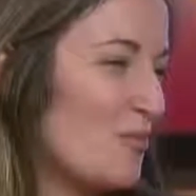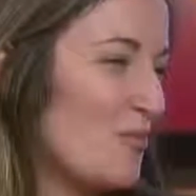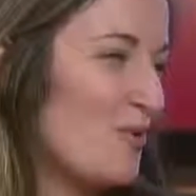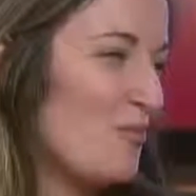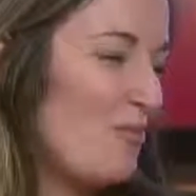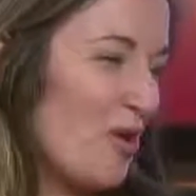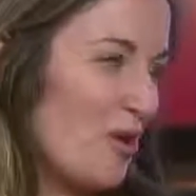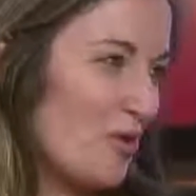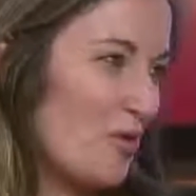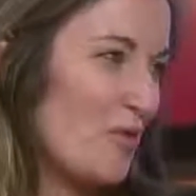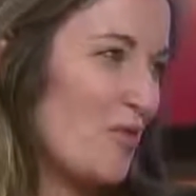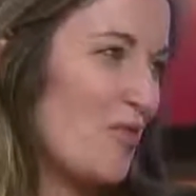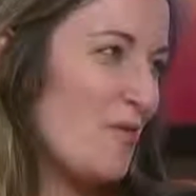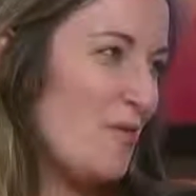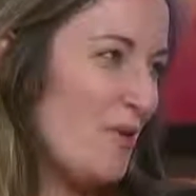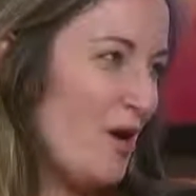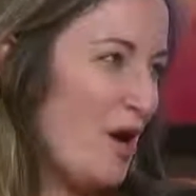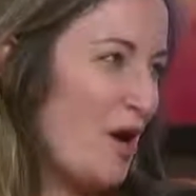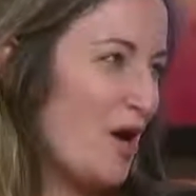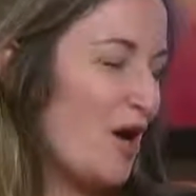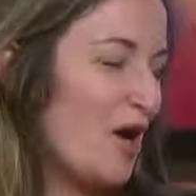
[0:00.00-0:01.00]
We partner with a
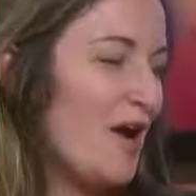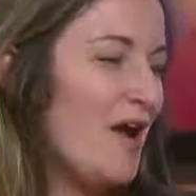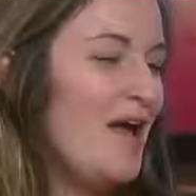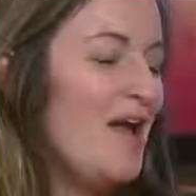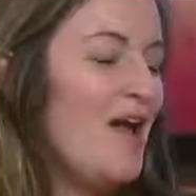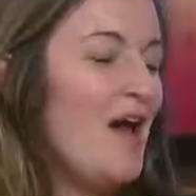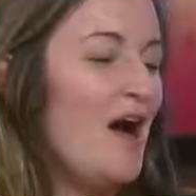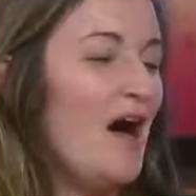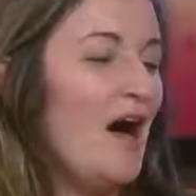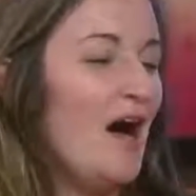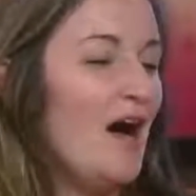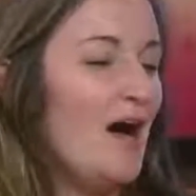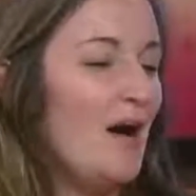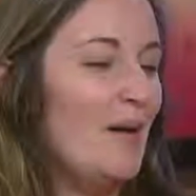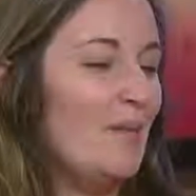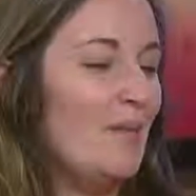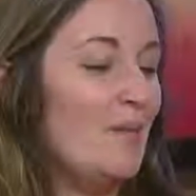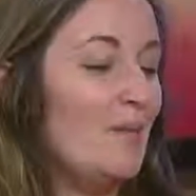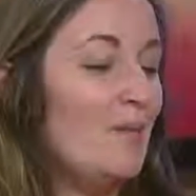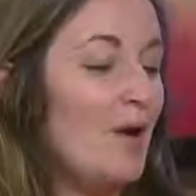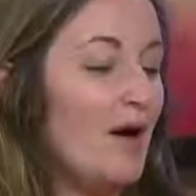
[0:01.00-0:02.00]
bar,
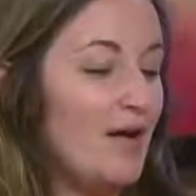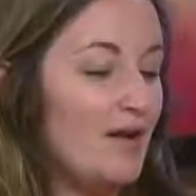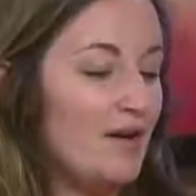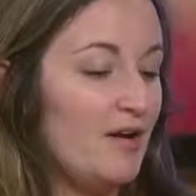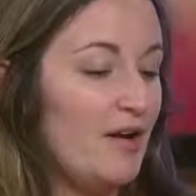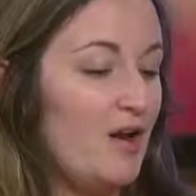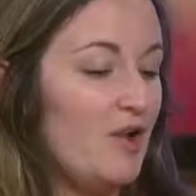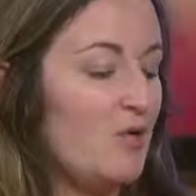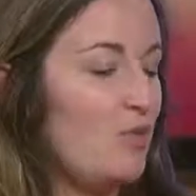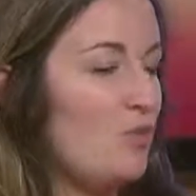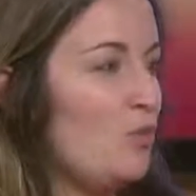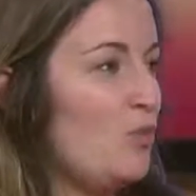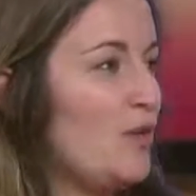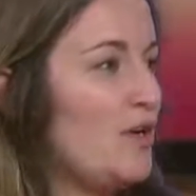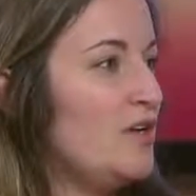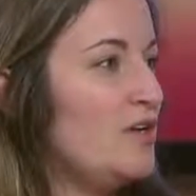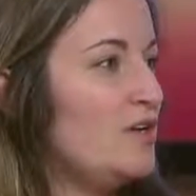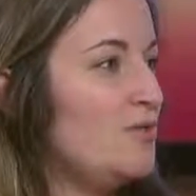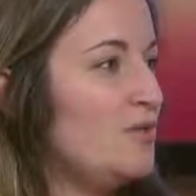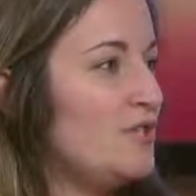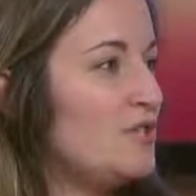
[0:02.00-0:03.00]
um, but
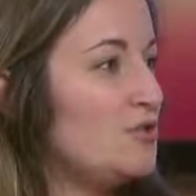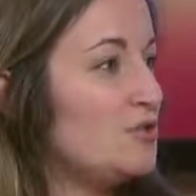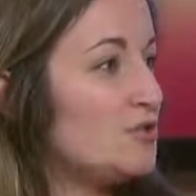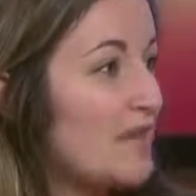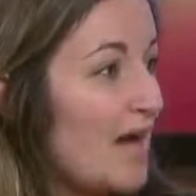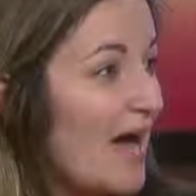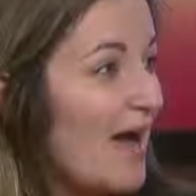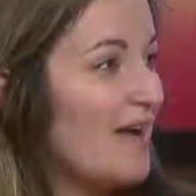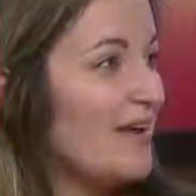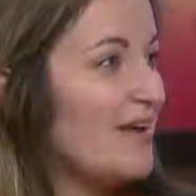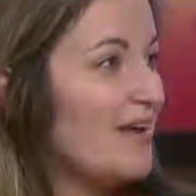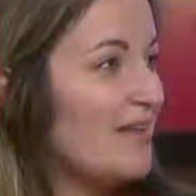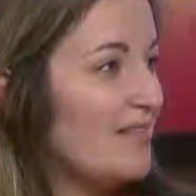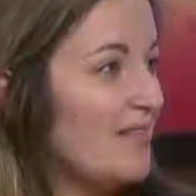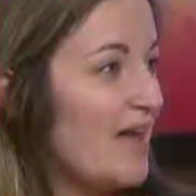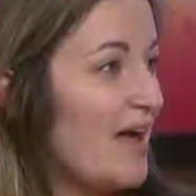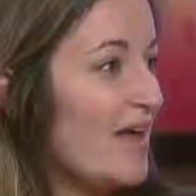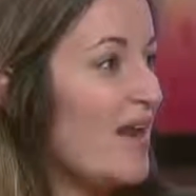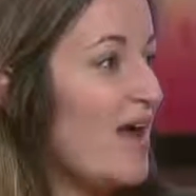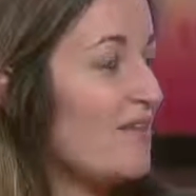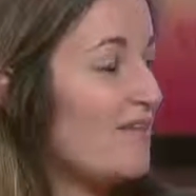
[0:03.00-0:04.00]
we we do tie in the
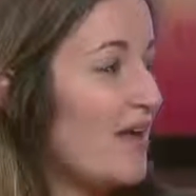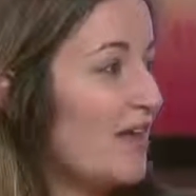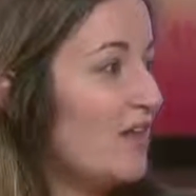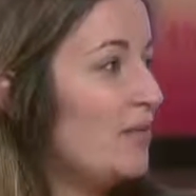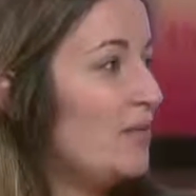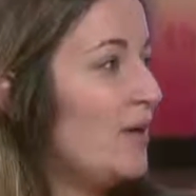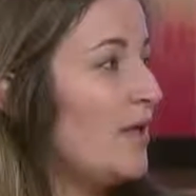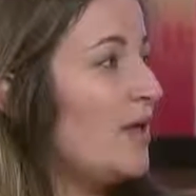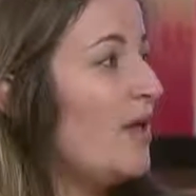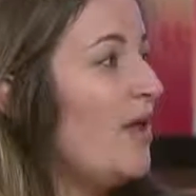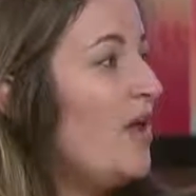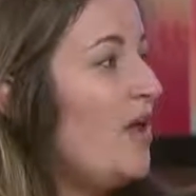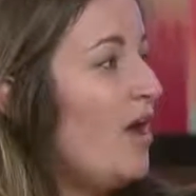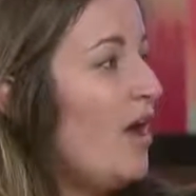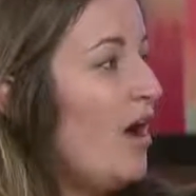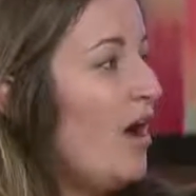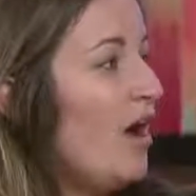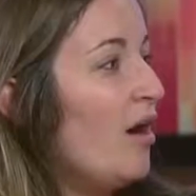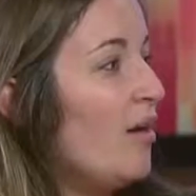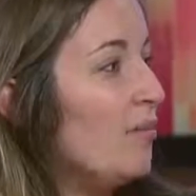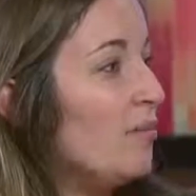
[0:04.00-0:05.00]
NF element
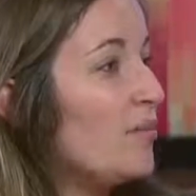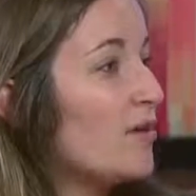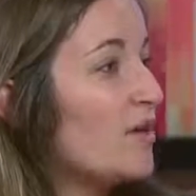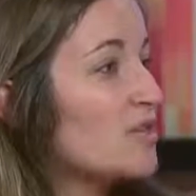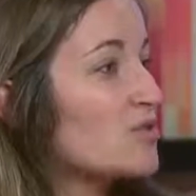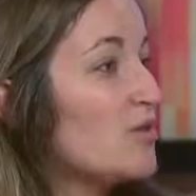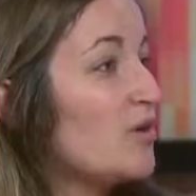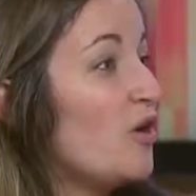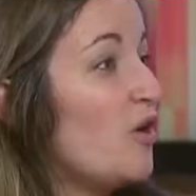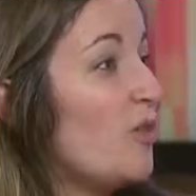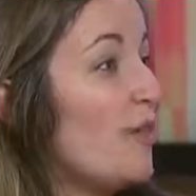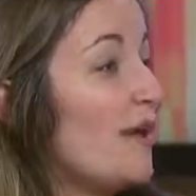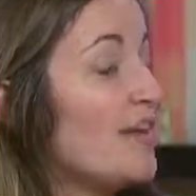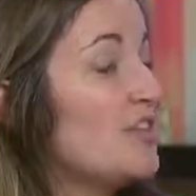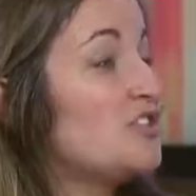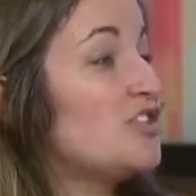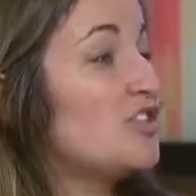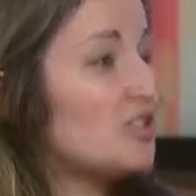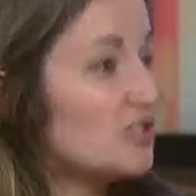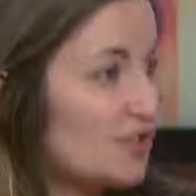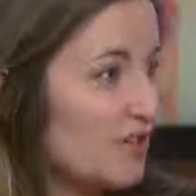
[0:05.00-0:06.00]
um, because we know many
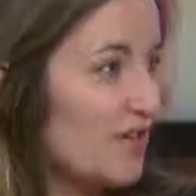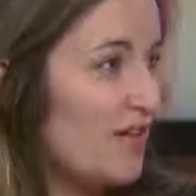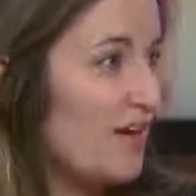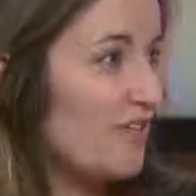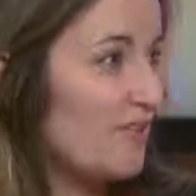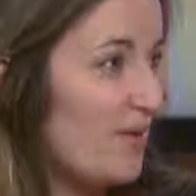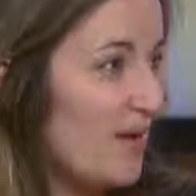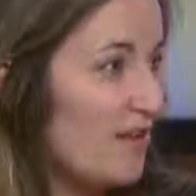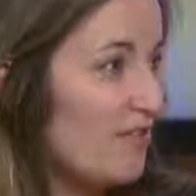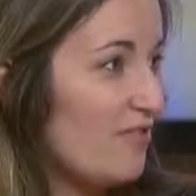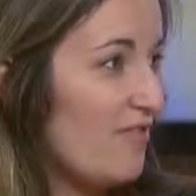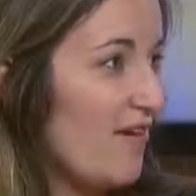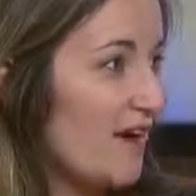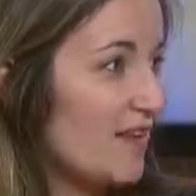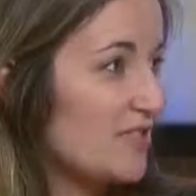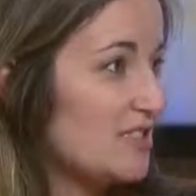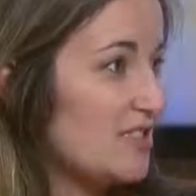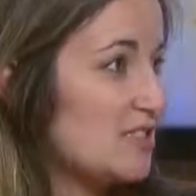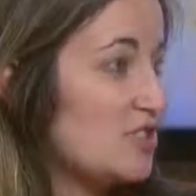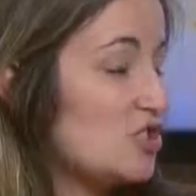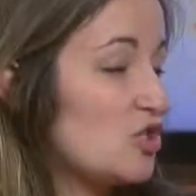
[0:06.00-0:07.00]
children that have been
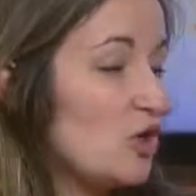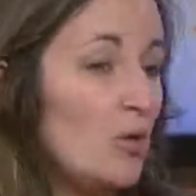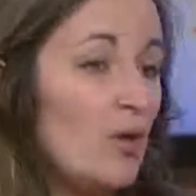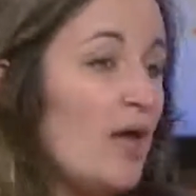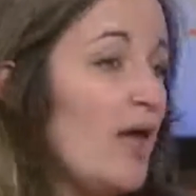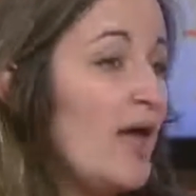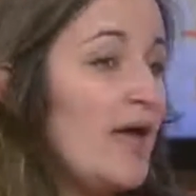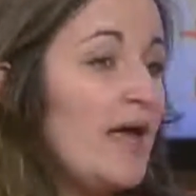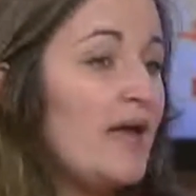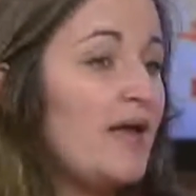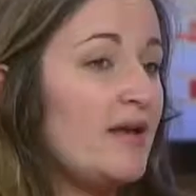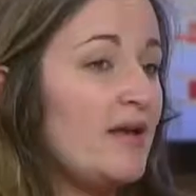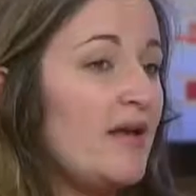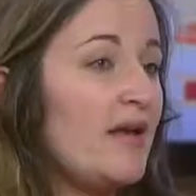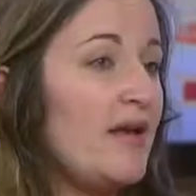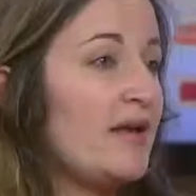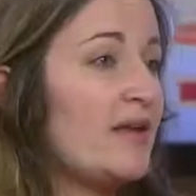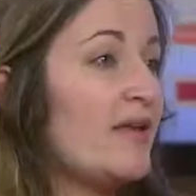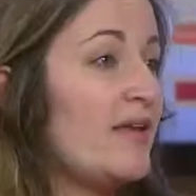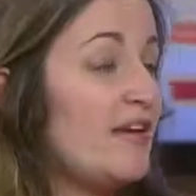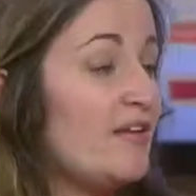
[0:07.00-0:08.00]
affected. So it,
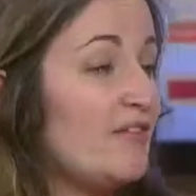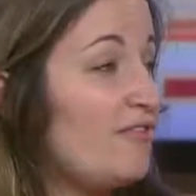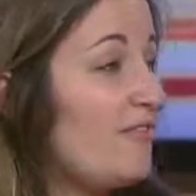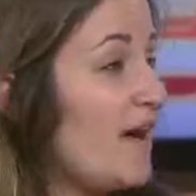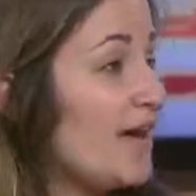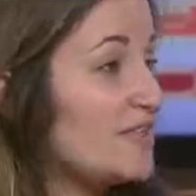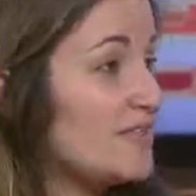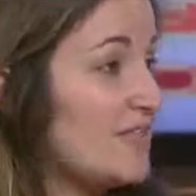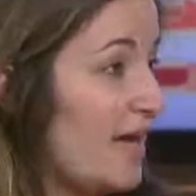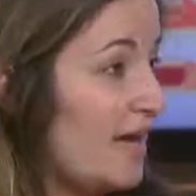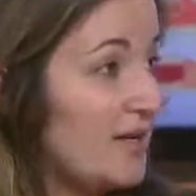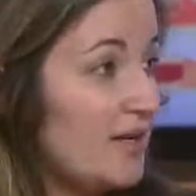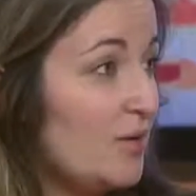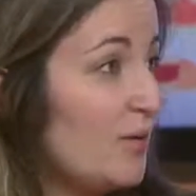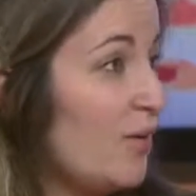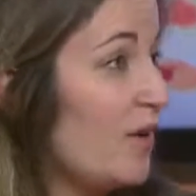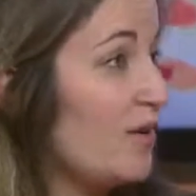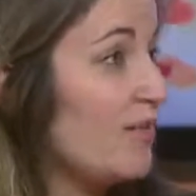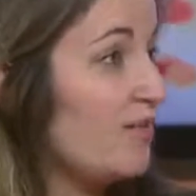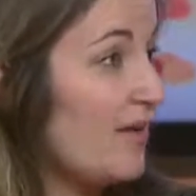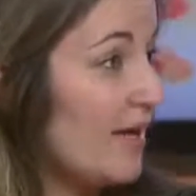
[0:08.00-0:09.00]
it can affect
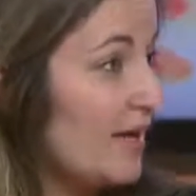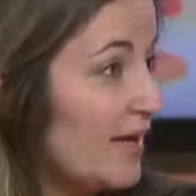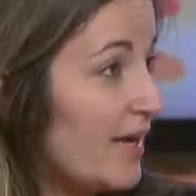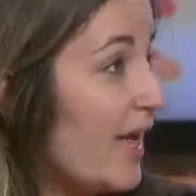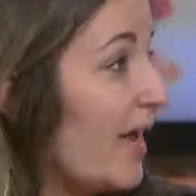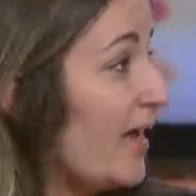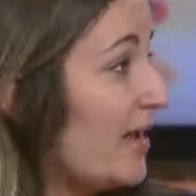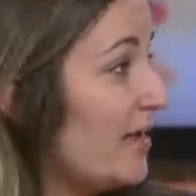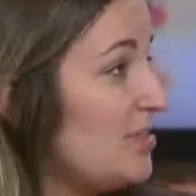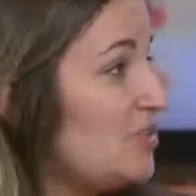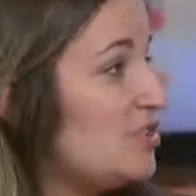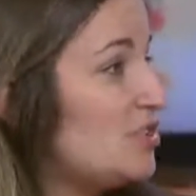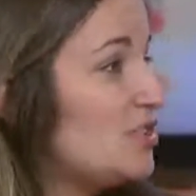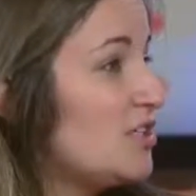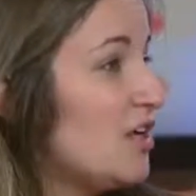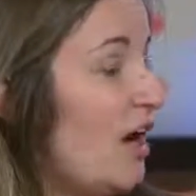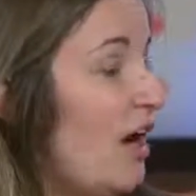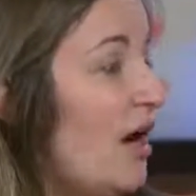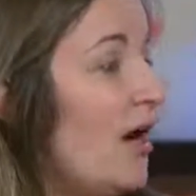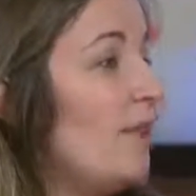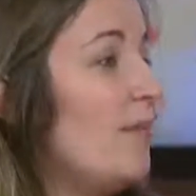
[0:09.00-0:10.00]
anyone of any age,
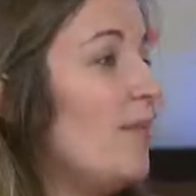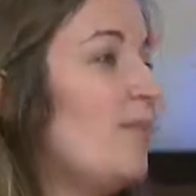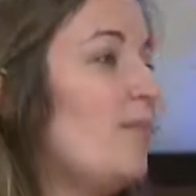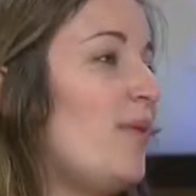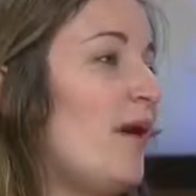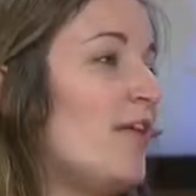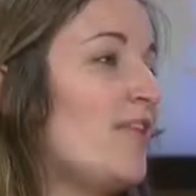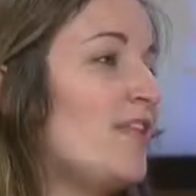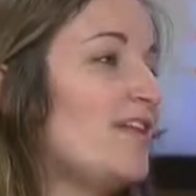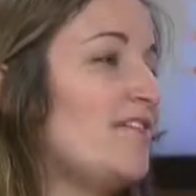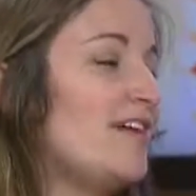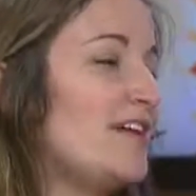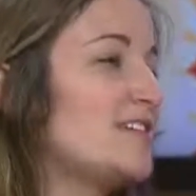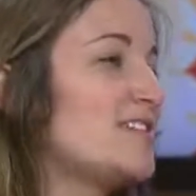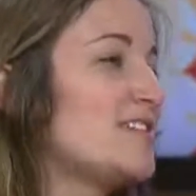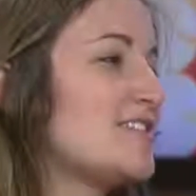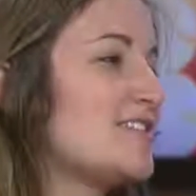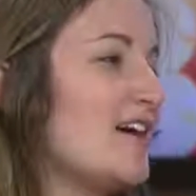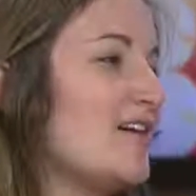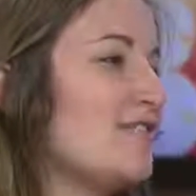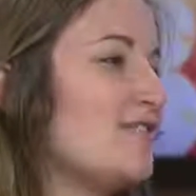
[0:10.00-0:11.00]
um, but the event
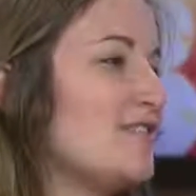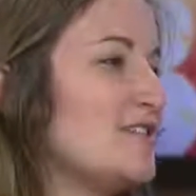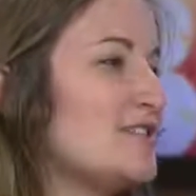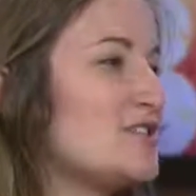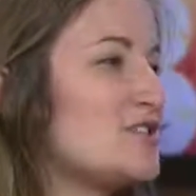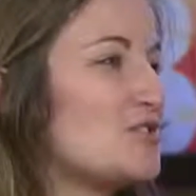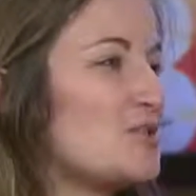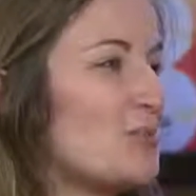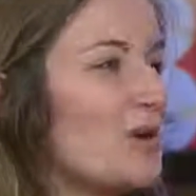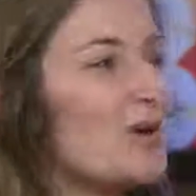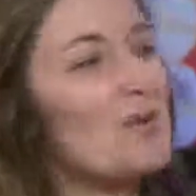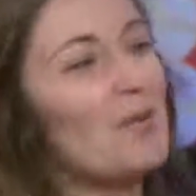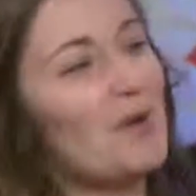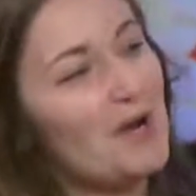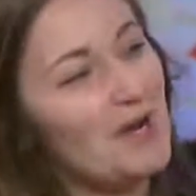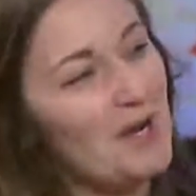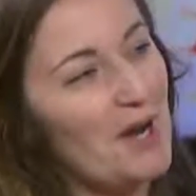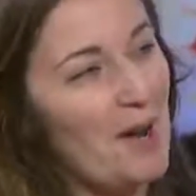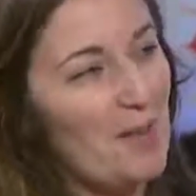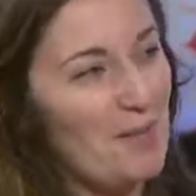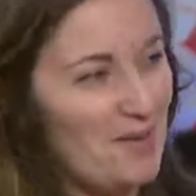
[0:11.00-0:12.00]
itself is 21
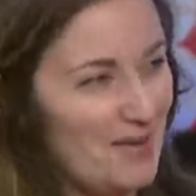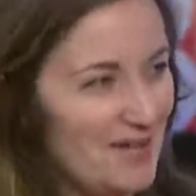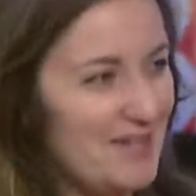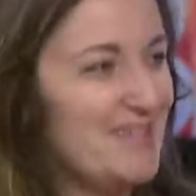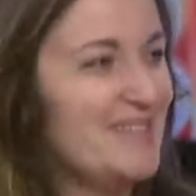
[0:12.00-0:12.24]
and up.